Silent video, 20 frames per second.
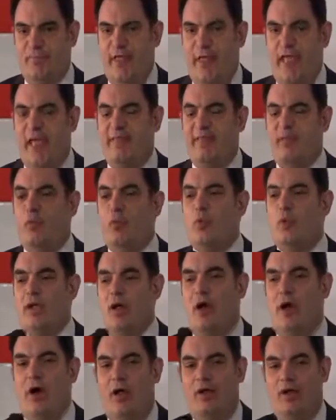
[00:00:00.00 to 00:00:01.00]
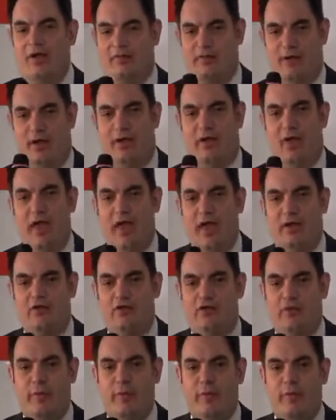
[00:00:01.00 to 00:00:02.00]
And that we all as an alliance
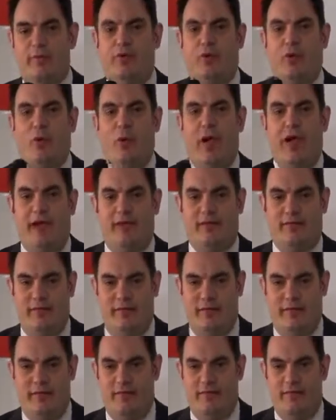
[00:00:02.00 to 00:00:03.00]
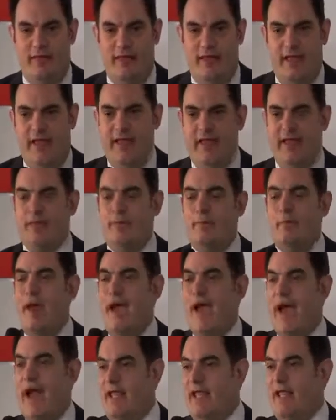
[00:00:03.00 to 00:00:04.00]
should be proactive in
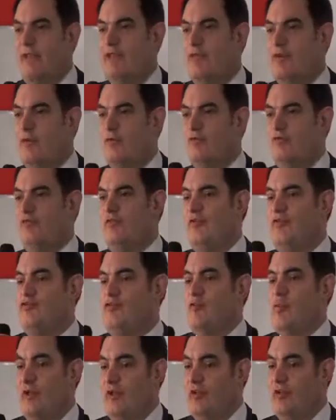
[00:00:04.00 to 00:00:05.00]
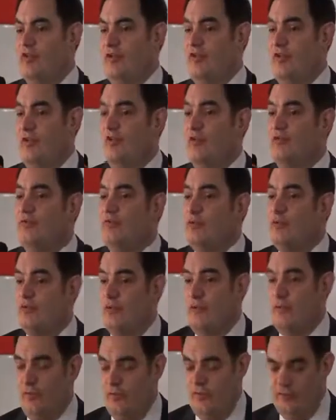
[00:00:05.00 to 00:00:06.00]
combating those situations and
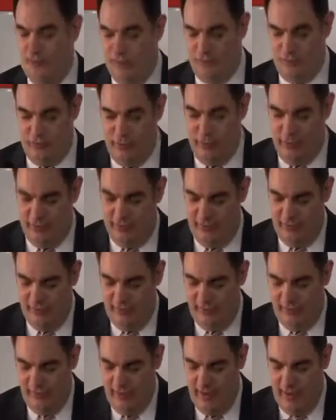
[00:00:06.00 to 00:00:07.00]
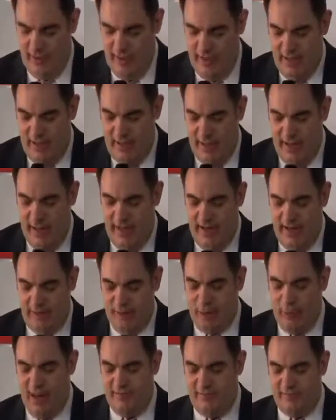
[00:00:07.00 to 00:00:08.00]
diffusing those situations. And
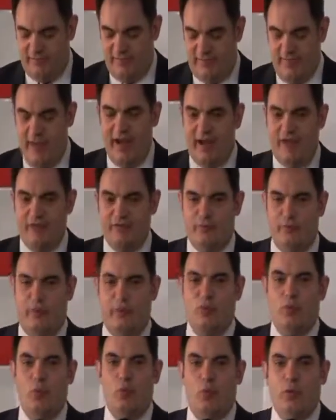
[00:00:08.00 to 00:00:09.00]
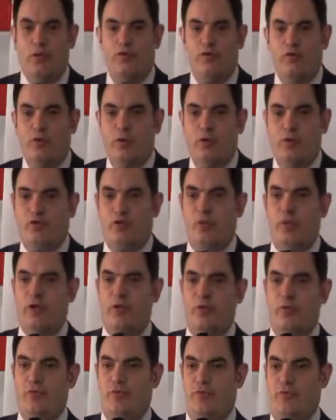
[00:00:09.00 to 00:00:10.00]
in crisis management, what we do is we
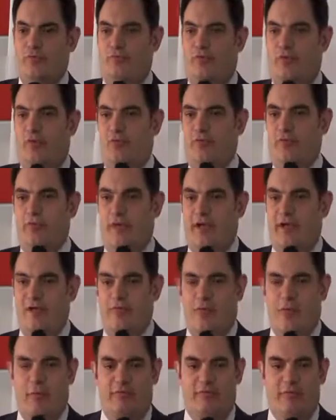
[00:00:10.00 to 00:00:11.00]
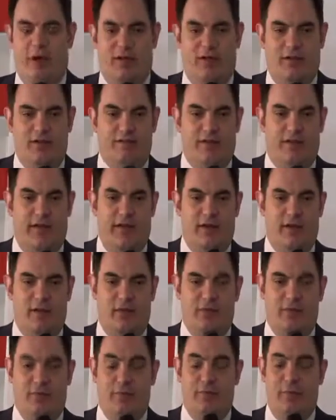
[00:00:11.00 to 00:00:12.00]
use the full spectrum of all of
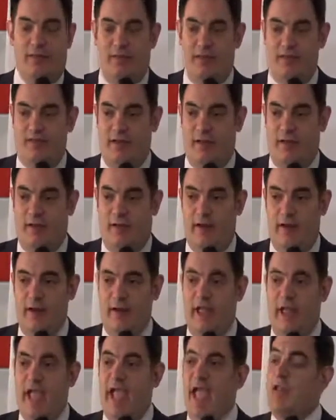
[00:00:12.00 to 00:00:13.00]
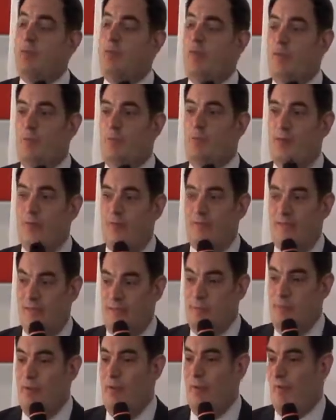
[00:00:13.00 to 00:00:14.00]
NATO's military and, more
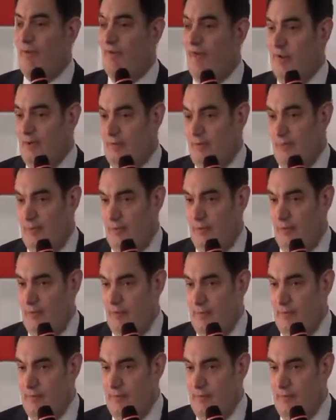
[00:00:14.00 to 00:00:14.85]
importantly, political